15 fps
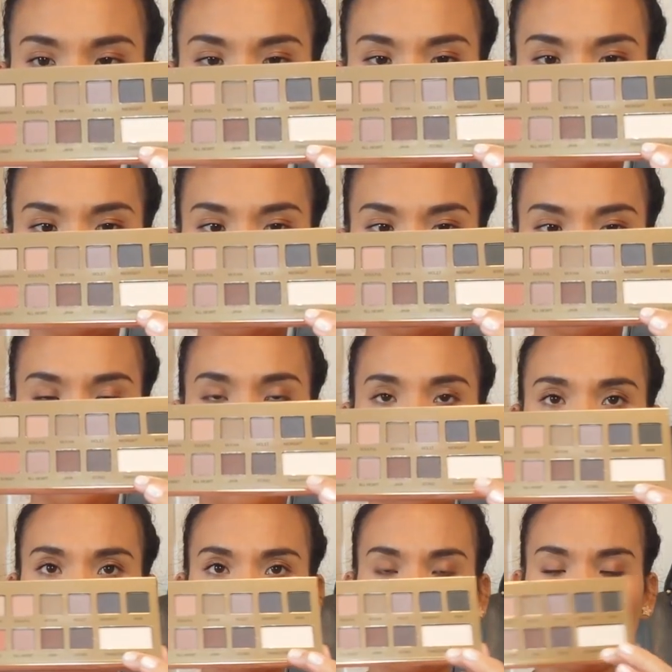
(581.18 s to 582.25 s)
could use as a
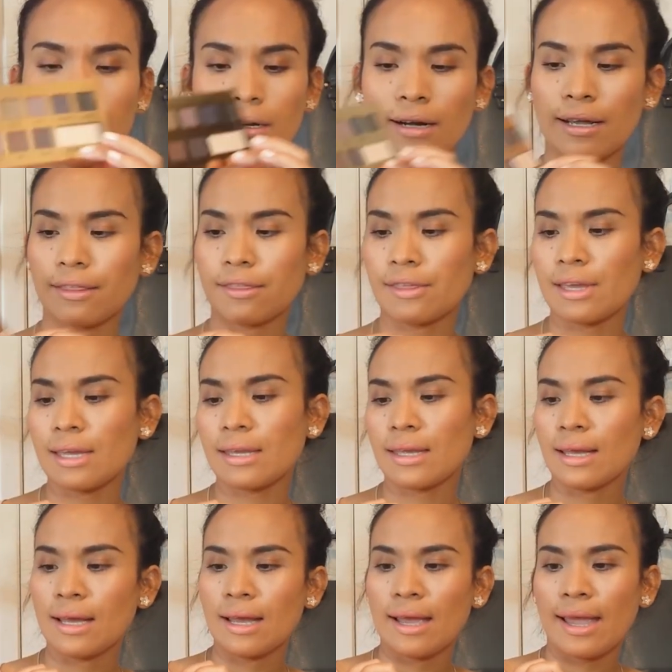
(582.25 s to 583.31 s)
highlighter I think
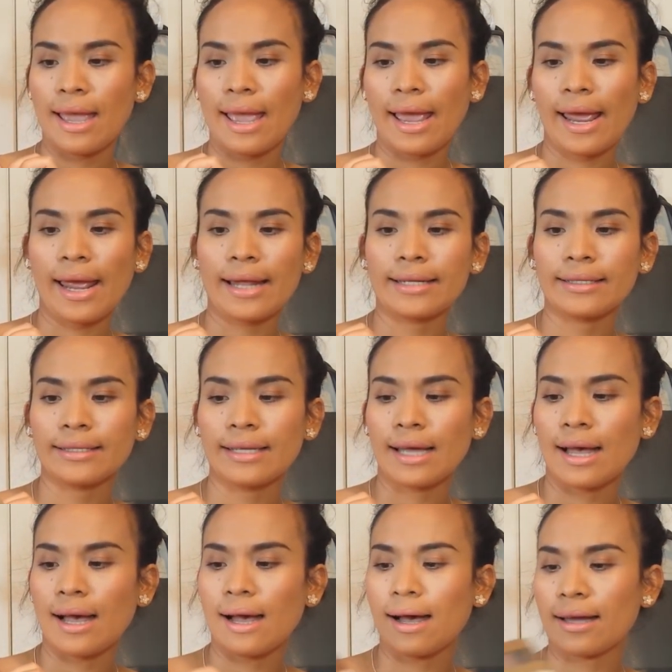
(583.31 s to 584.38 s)
and
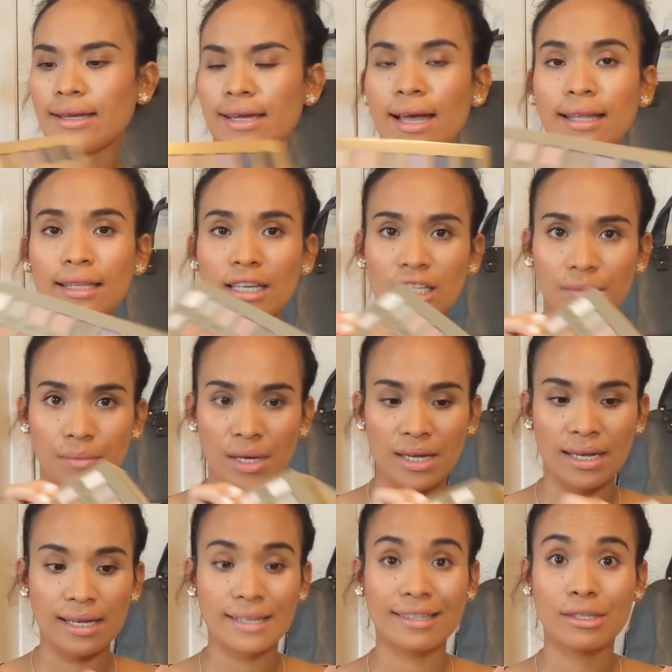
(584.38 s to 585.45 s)
uh, yeah let
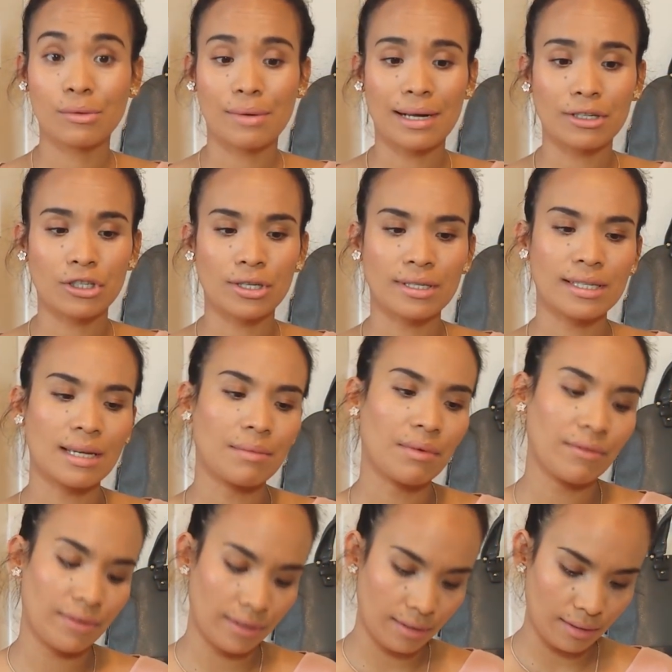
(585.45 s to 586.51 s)
me swatch some
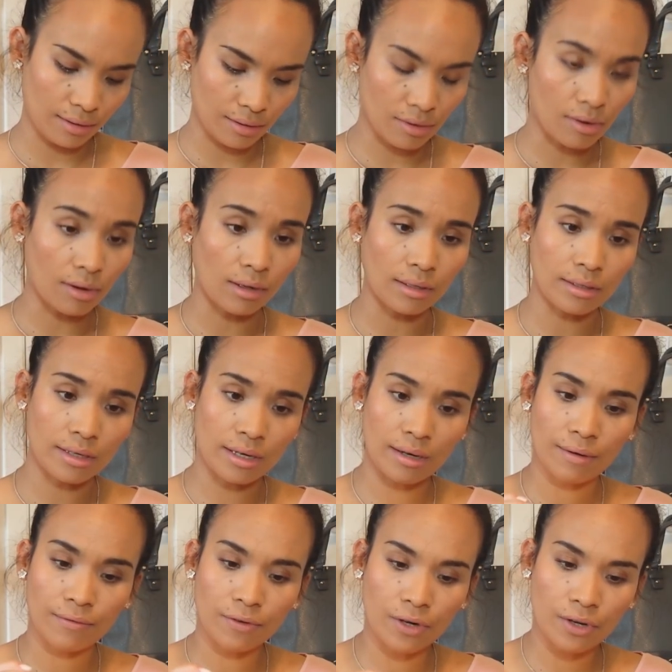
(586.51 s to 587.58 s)
of the
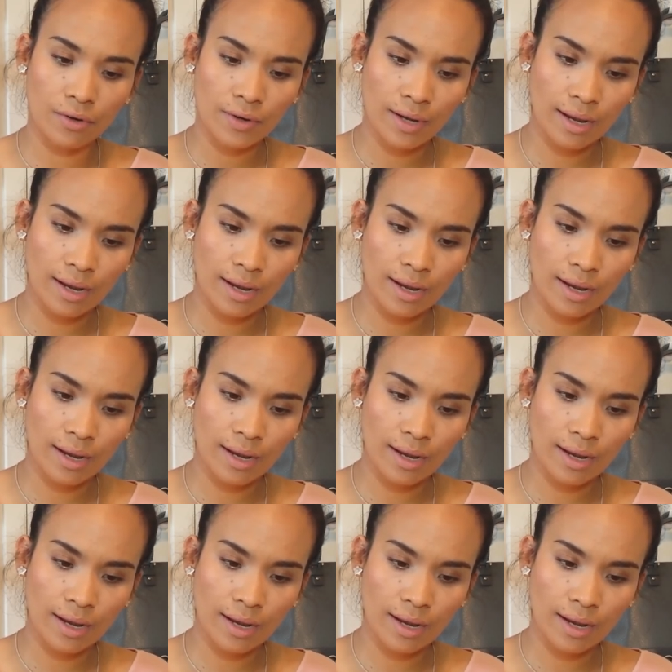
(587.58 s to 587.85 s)
color for you